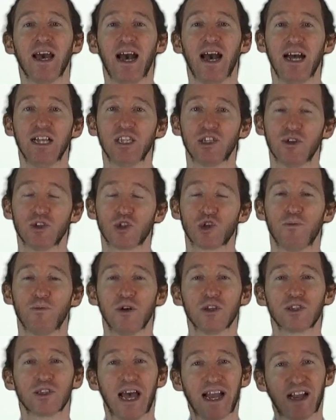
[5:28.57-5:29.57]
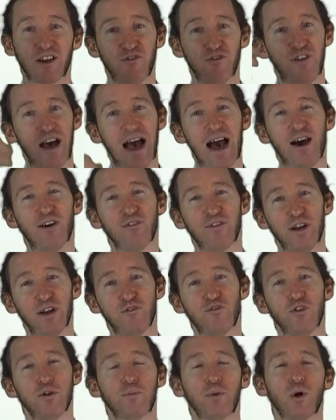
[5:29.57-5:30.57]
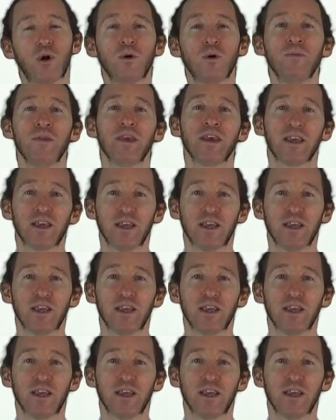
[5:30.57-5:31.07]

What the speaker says: And so it's almost like a valve in a football.